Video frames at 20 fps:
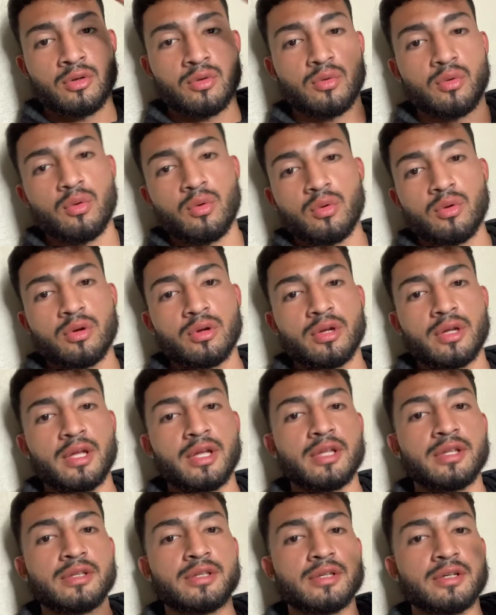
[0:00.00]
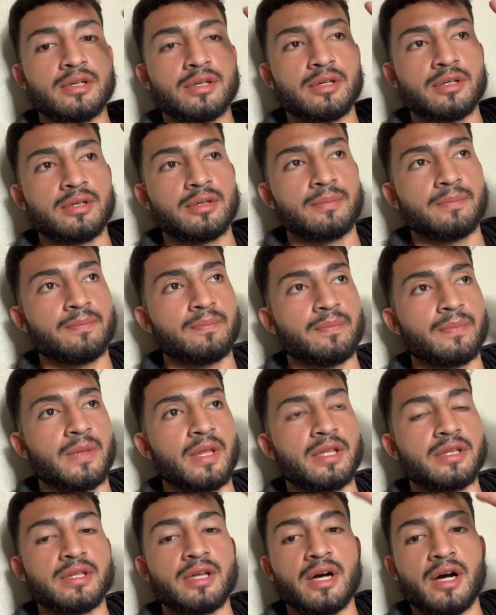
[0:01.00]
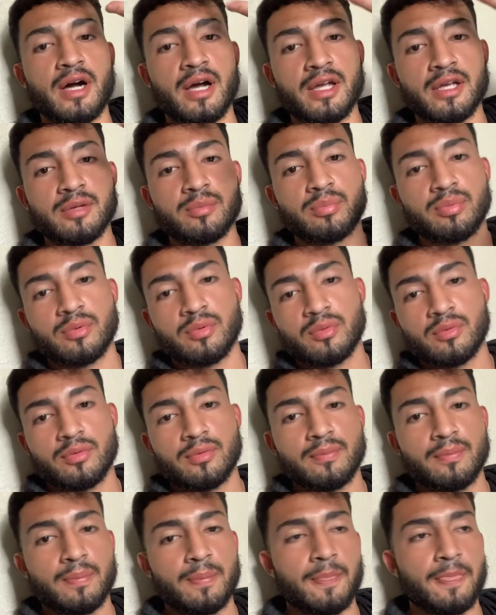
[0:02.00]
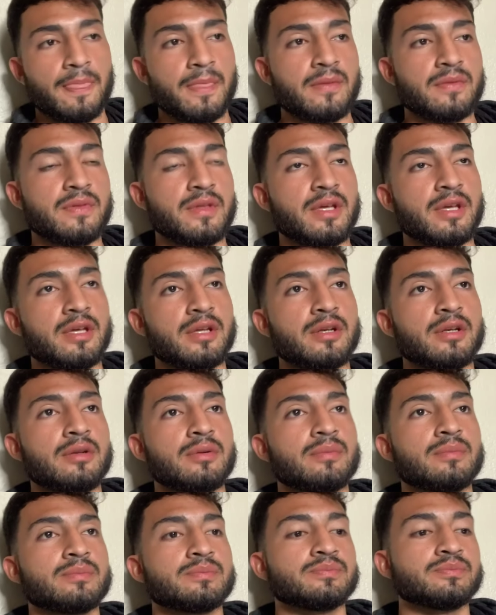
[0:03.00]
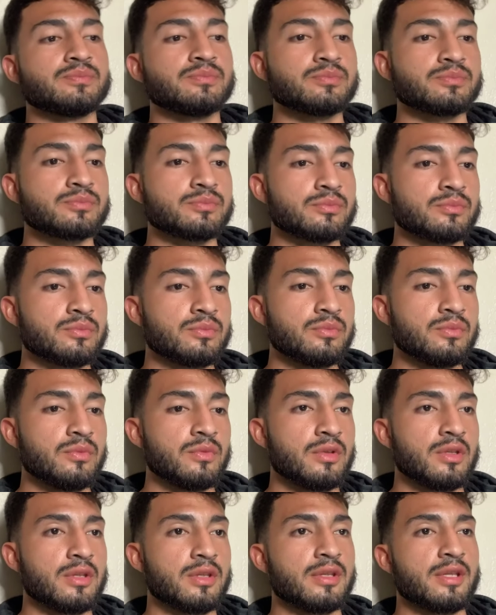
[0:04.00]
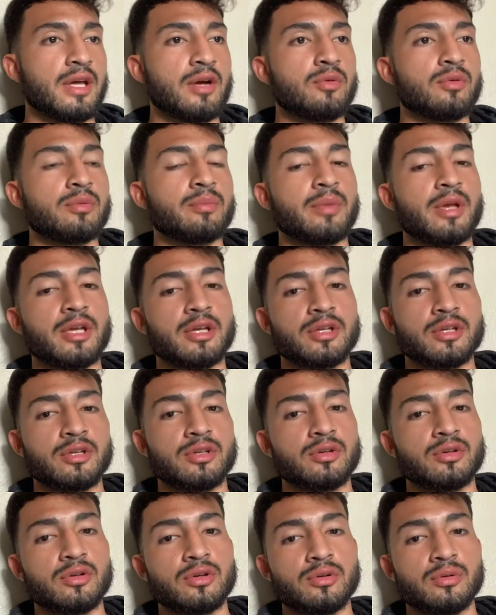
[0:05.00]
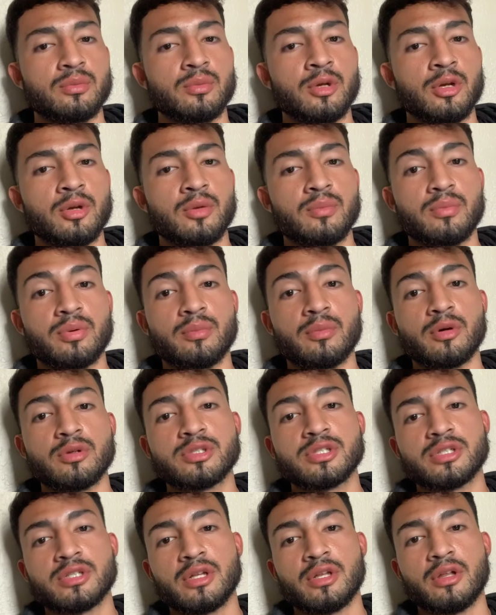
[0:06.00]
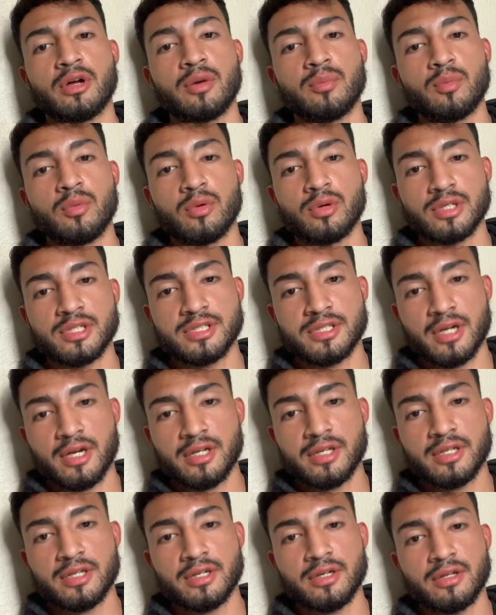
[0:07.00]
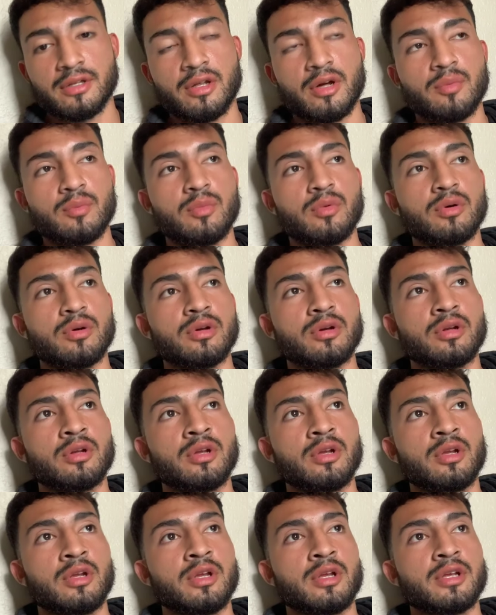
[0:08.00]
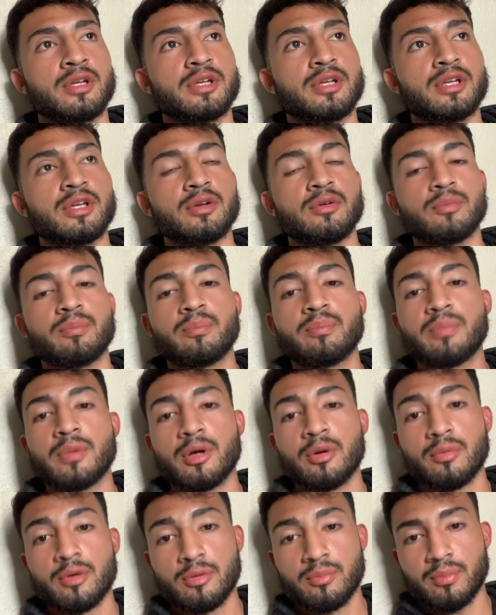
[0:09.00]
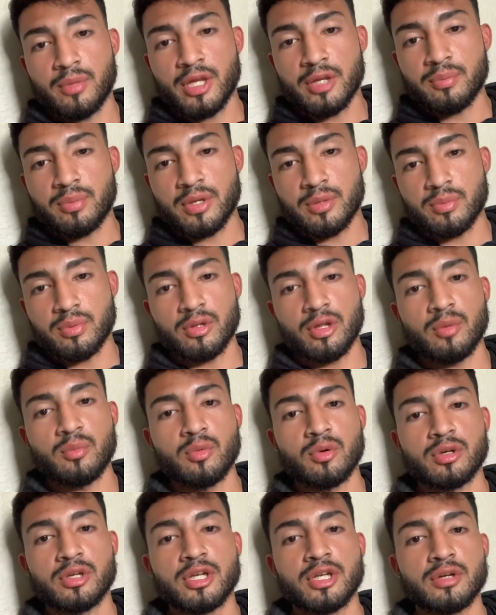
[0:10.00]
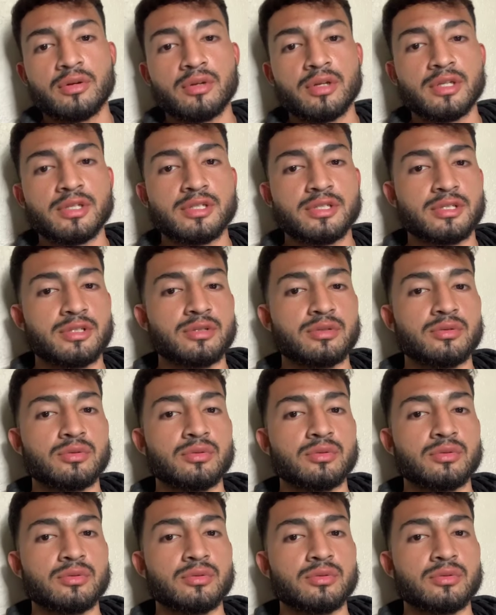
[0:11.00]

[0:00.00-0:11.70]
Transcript: or in the hype, then that will make your promotion a lot more exciting, a lot more it will make people a lot more curious to